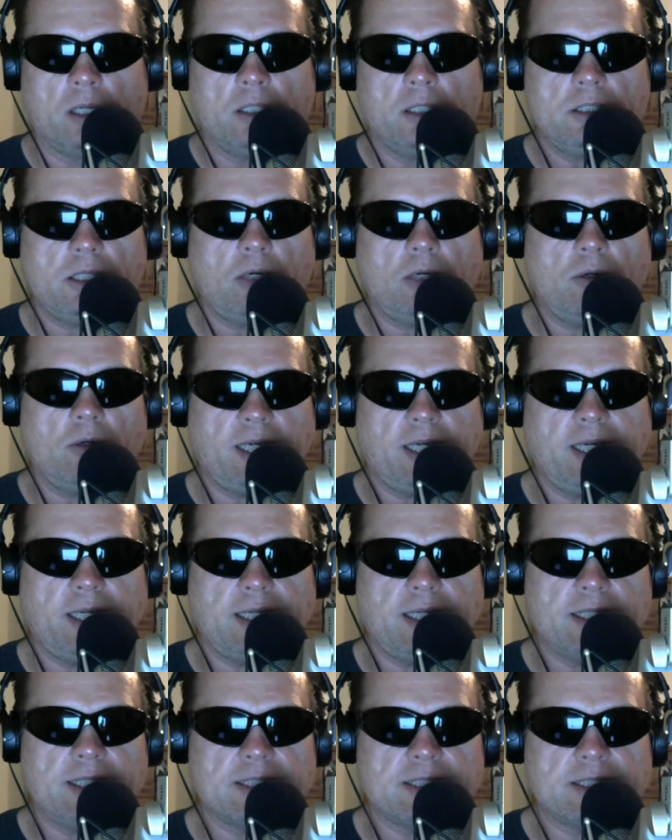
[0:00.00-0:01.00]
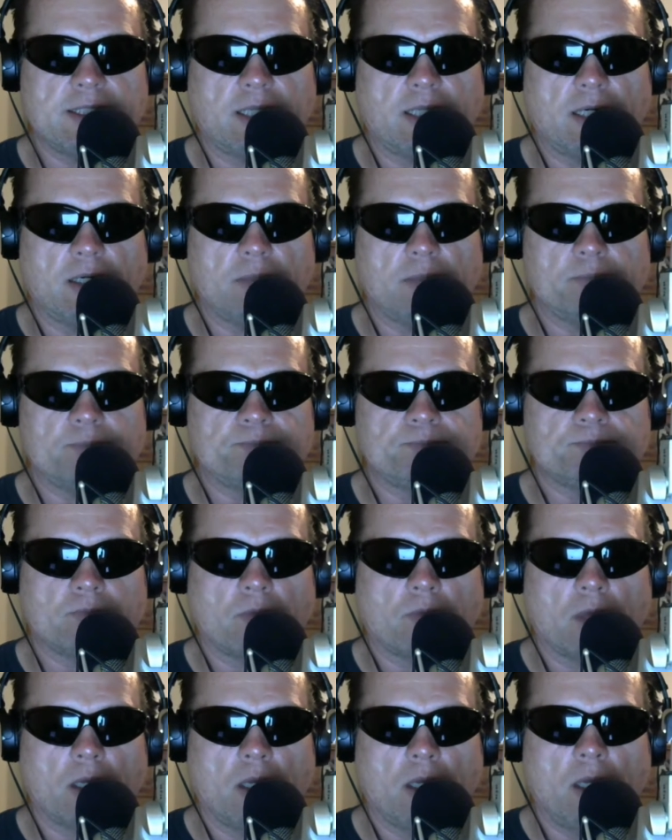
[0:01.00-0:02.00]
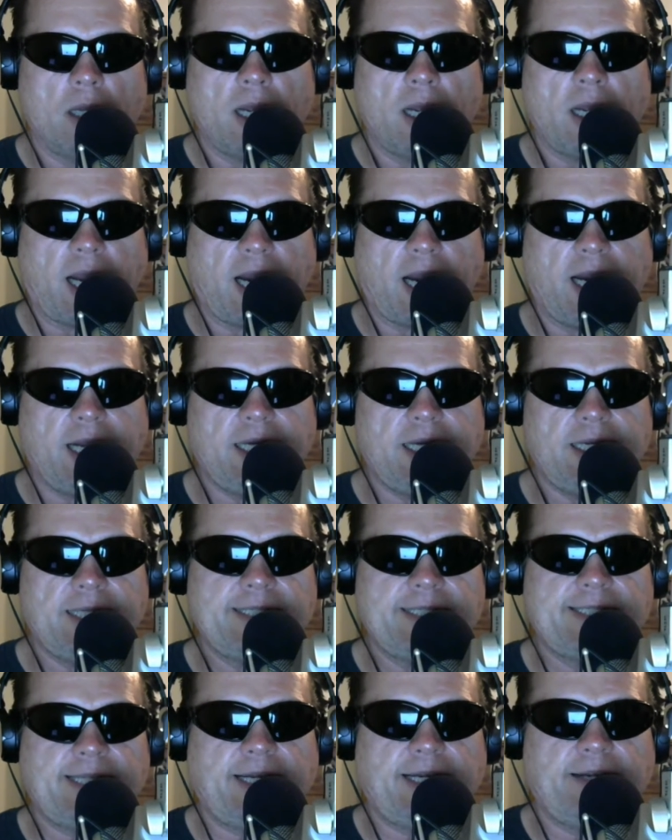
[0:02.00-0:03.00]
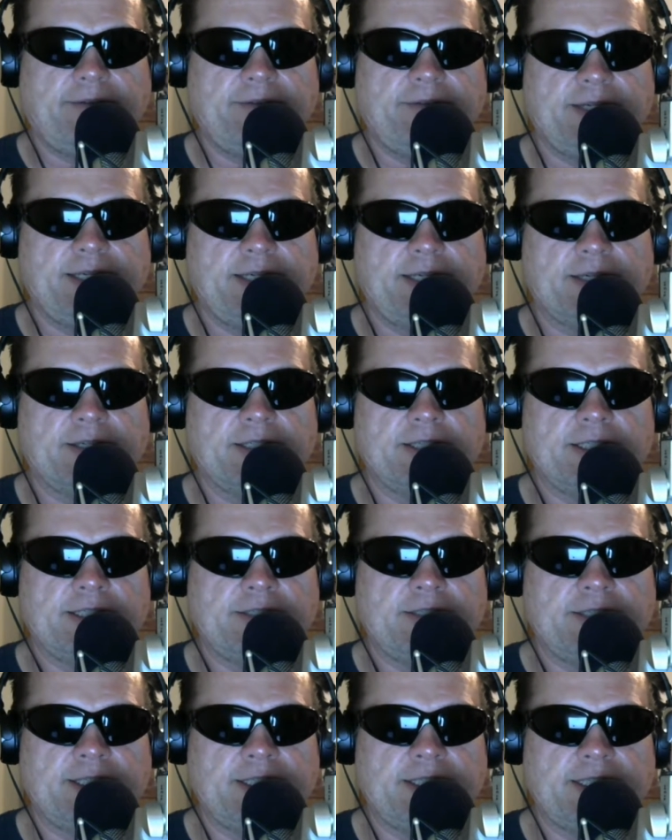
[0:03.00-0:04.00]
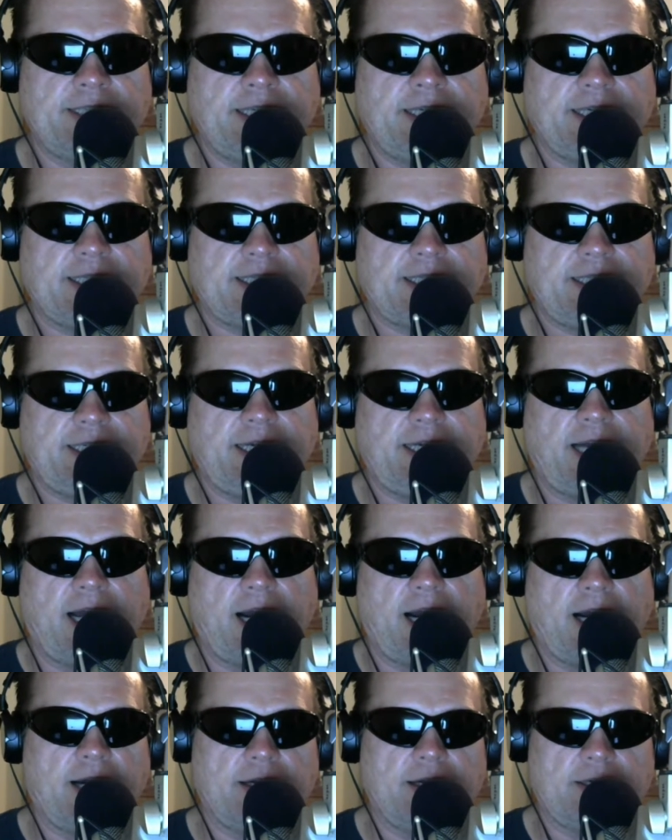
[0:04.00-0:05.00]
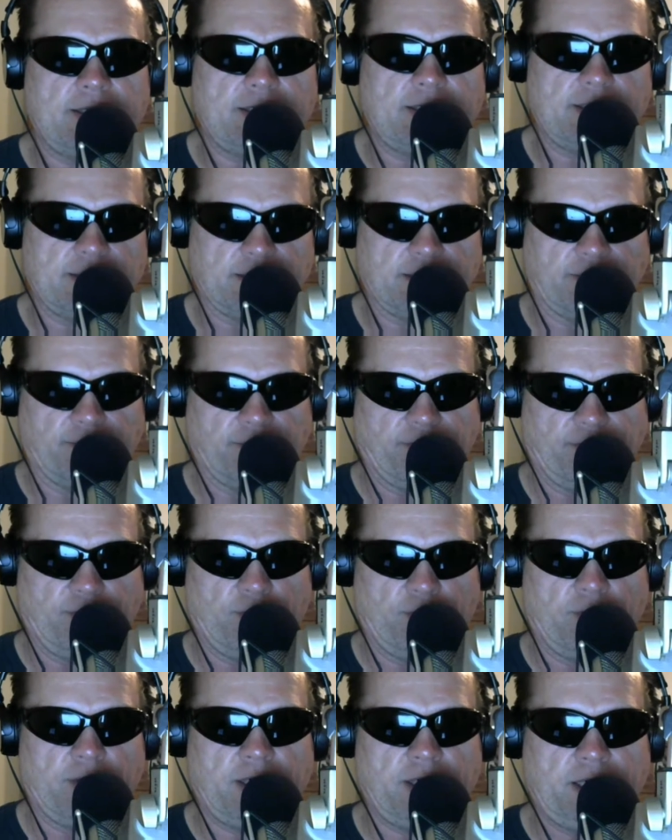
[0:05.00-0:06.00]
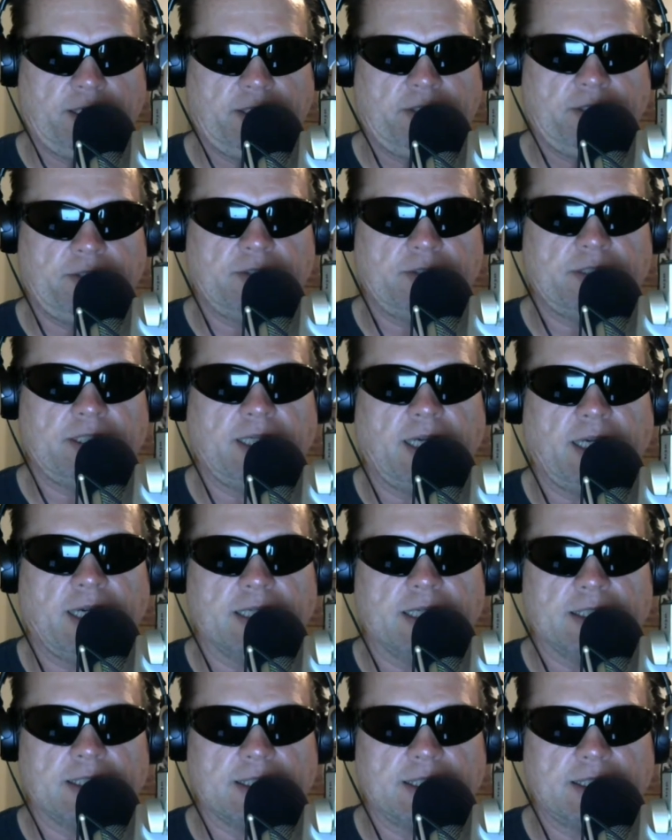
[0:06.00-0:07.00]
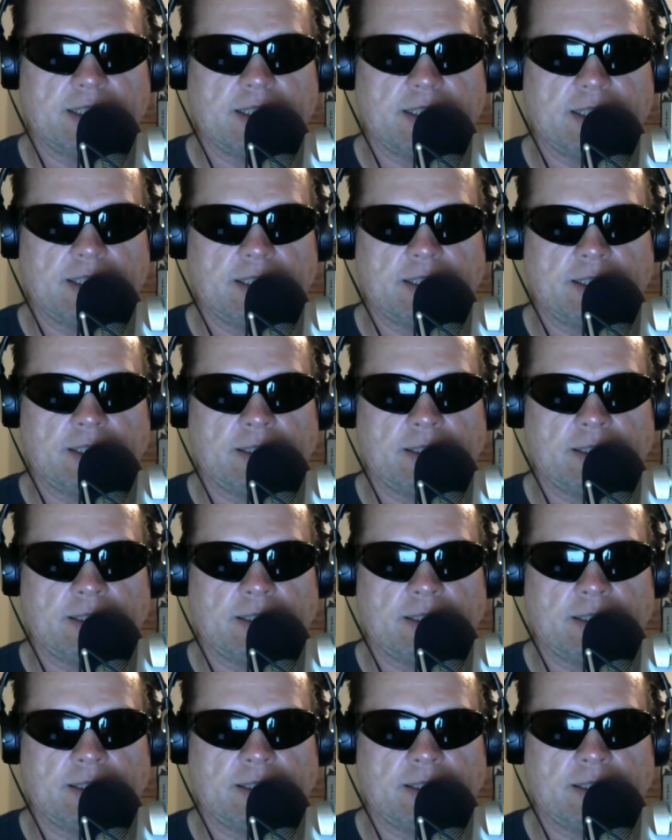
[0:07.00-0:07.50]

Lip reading: So it is $8,760.42.